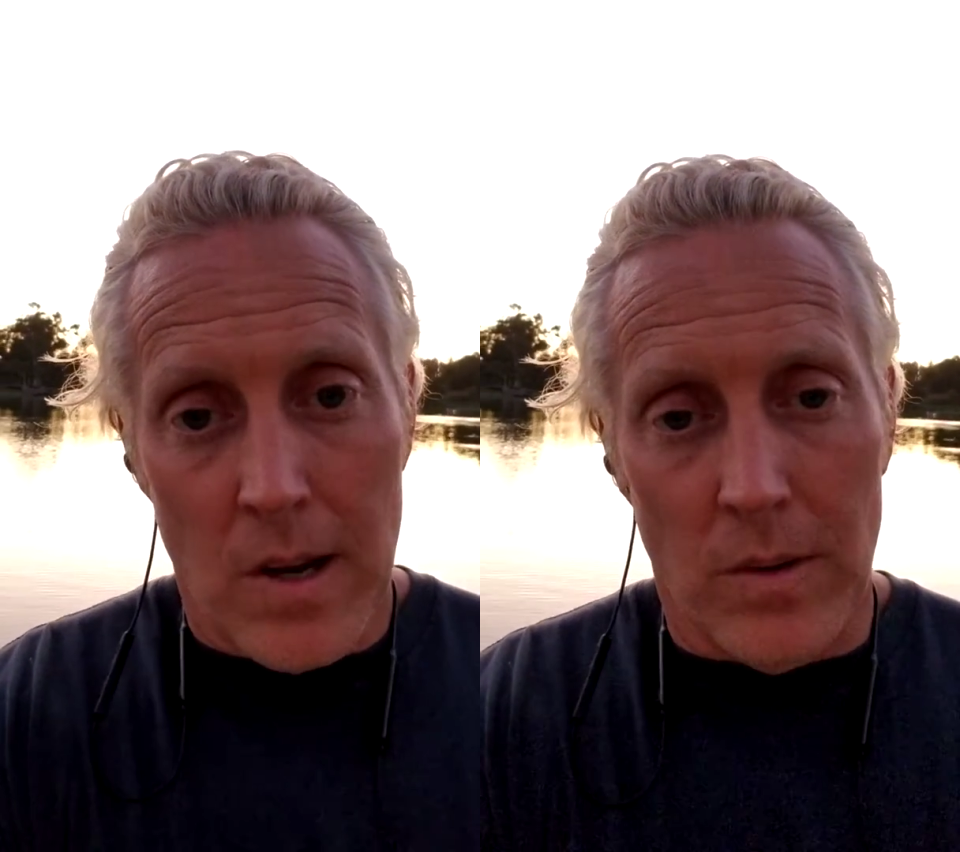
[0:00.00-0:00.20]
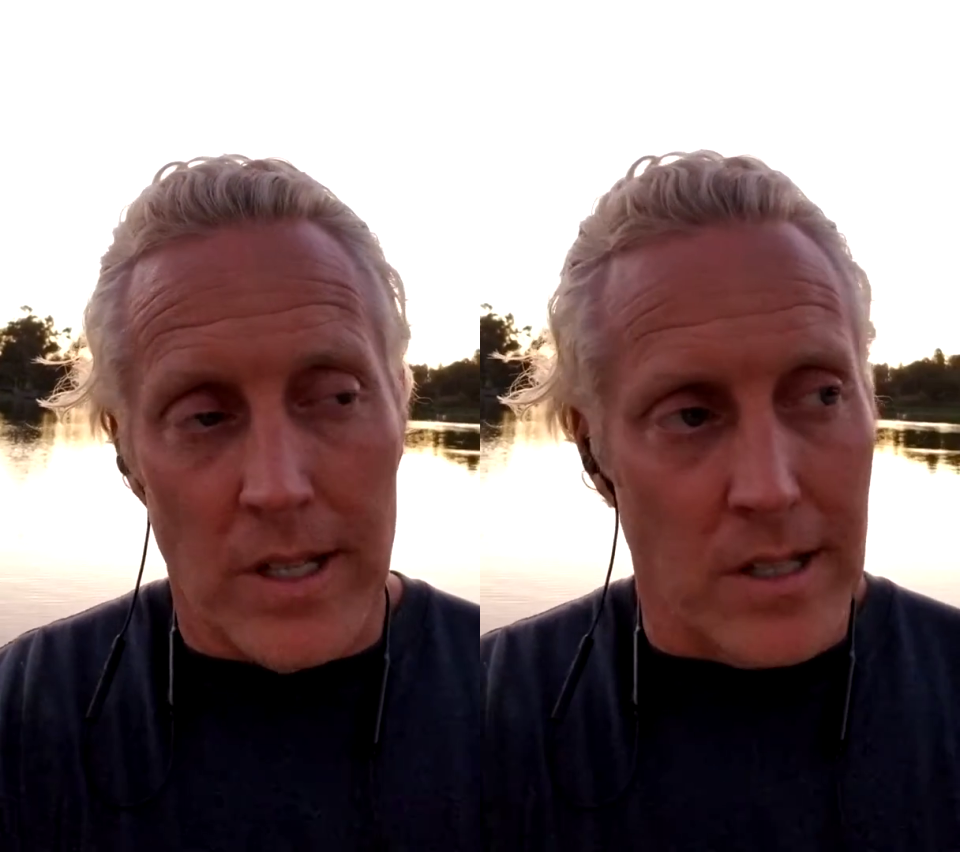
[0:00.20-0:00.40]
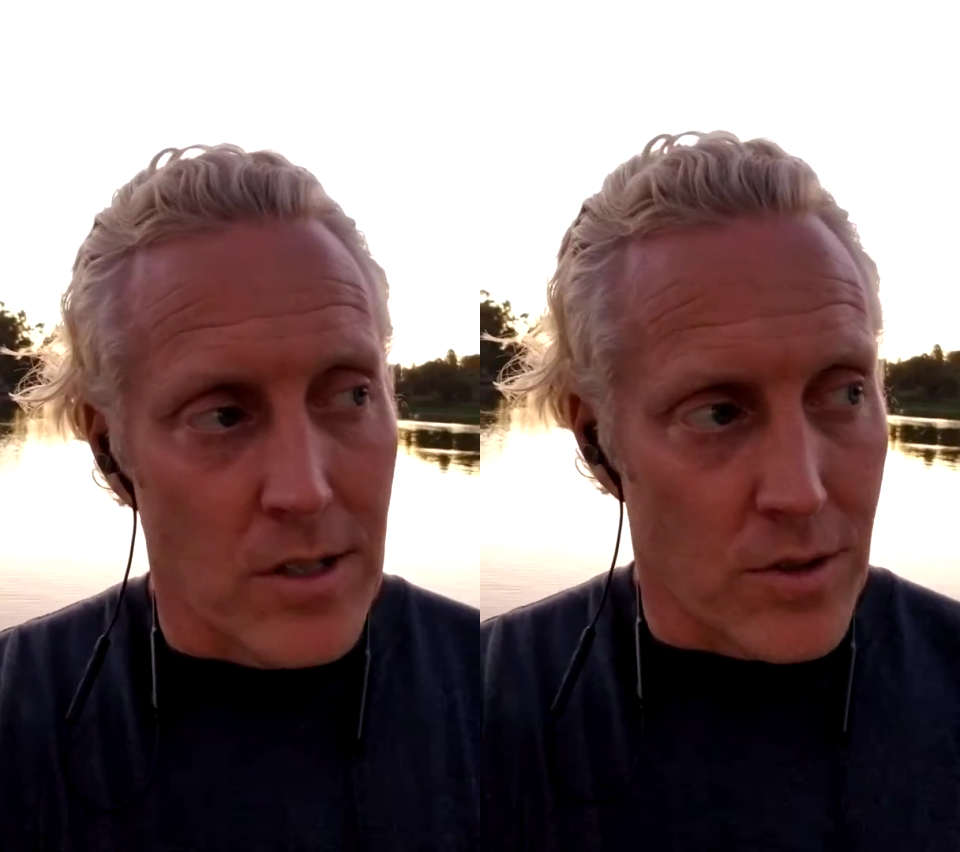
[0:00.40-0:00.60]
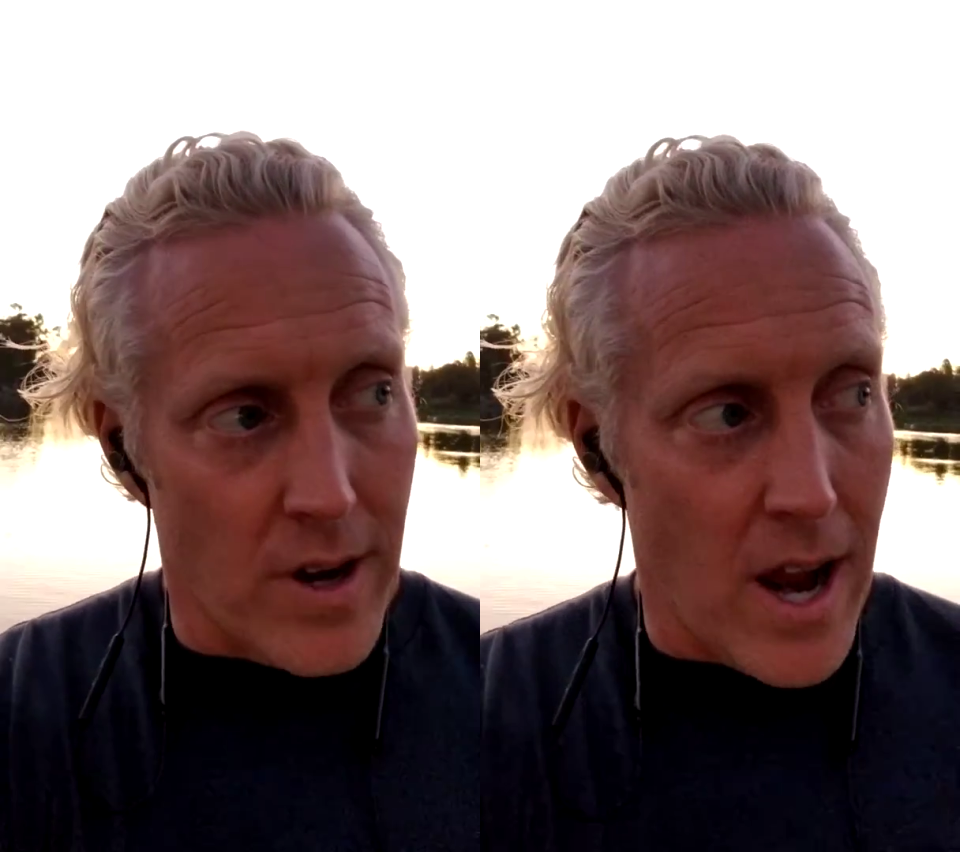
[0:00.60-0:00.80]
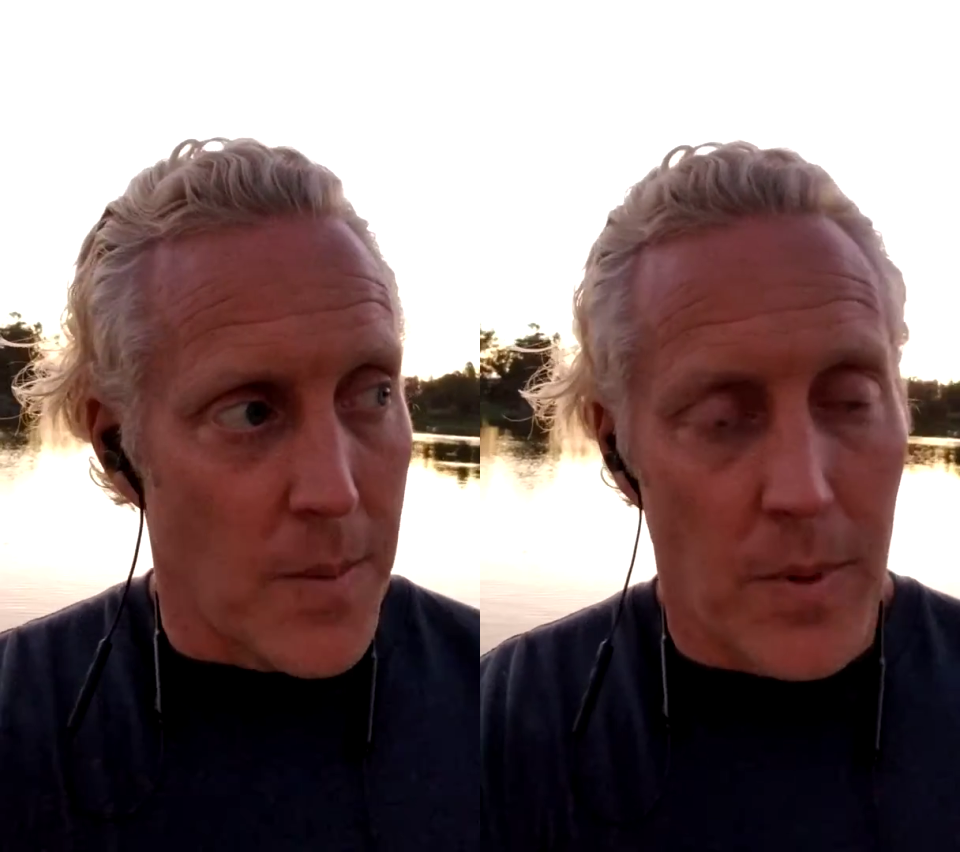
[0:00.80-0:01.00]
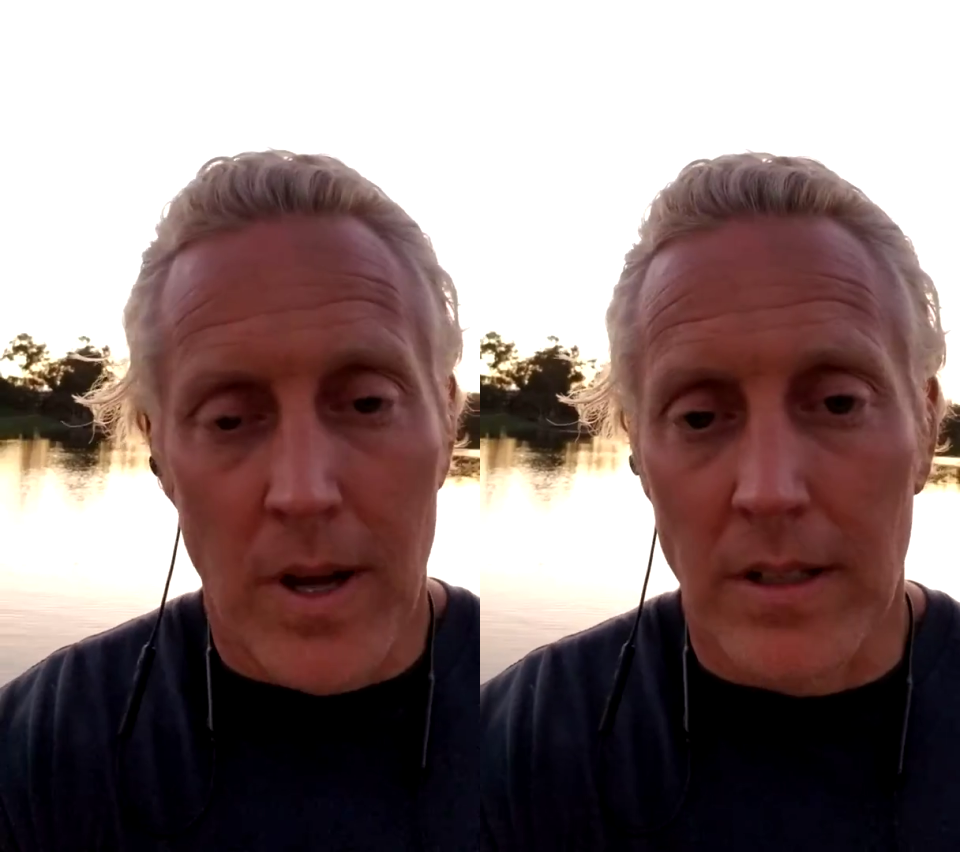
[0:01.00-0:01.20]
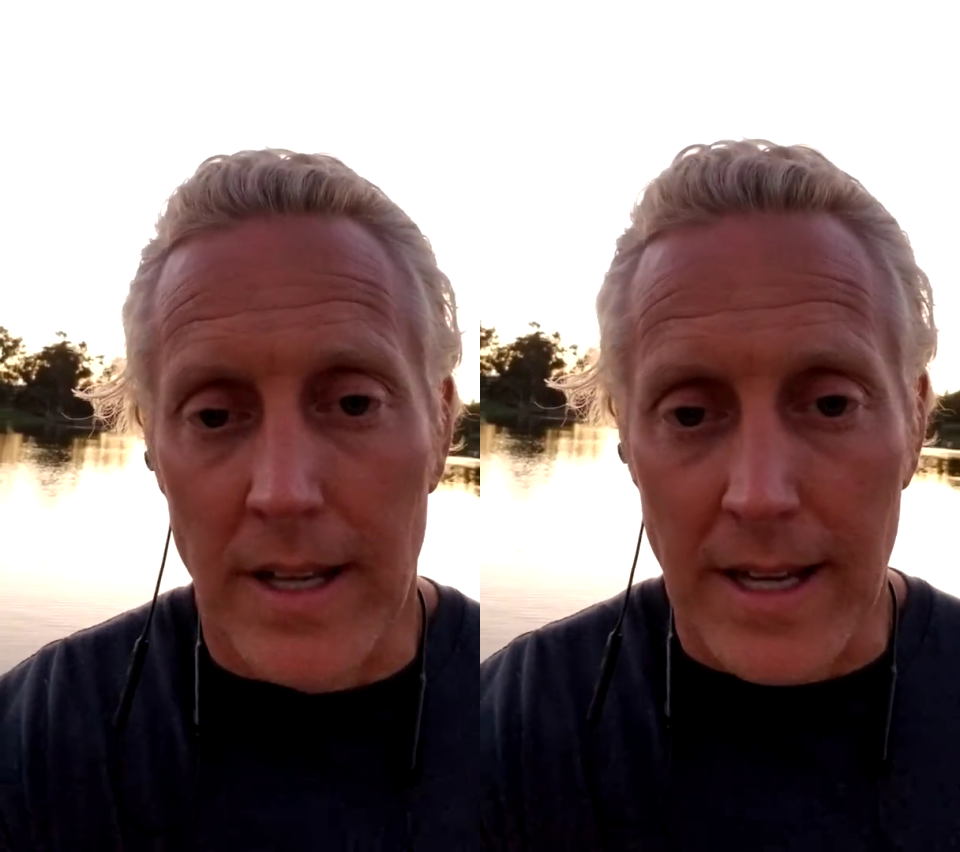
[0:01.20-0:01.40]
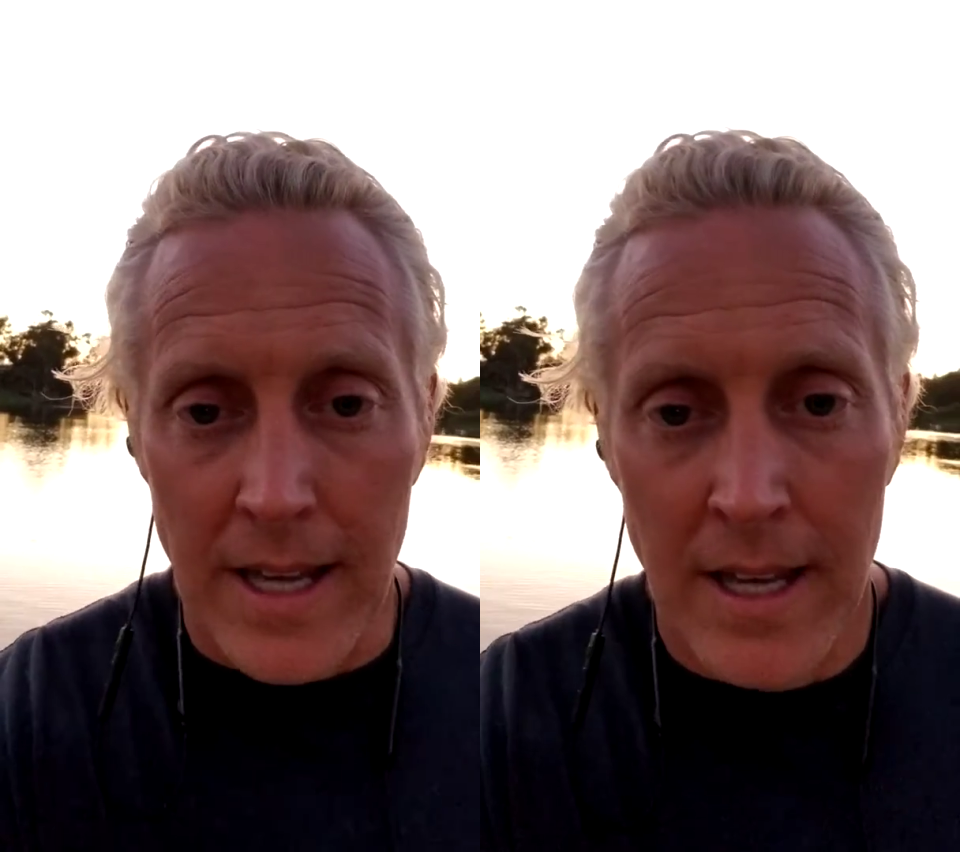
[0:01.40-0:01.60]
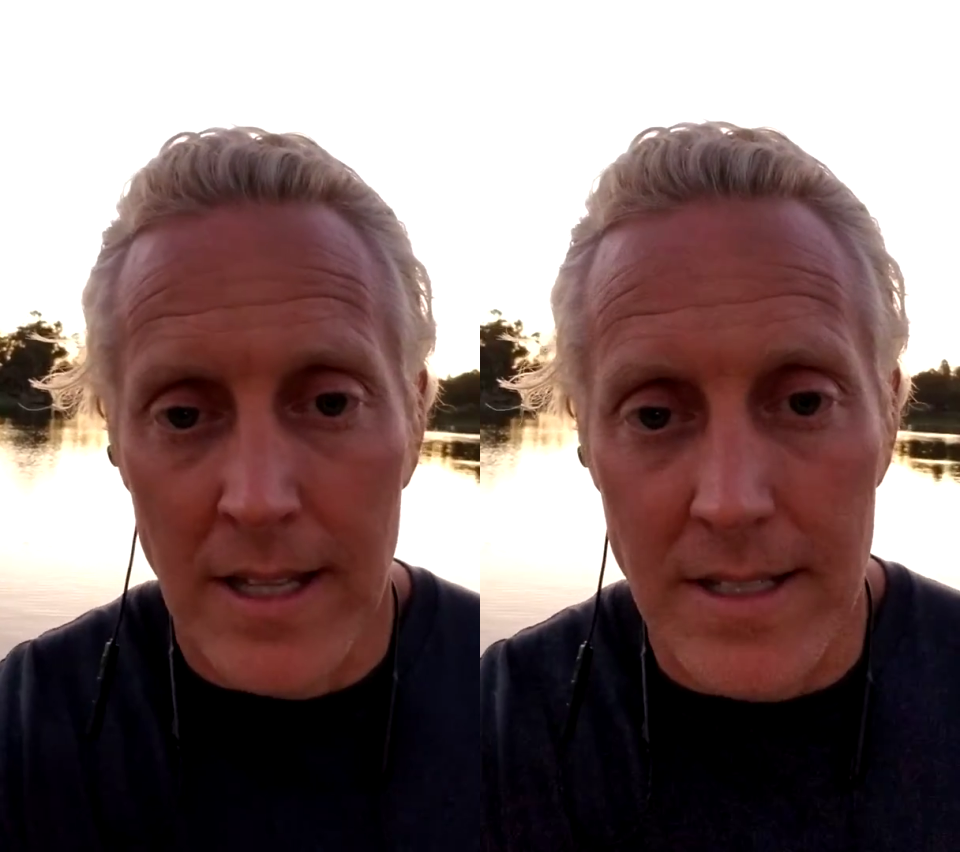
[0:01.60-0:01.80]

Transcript: like crap like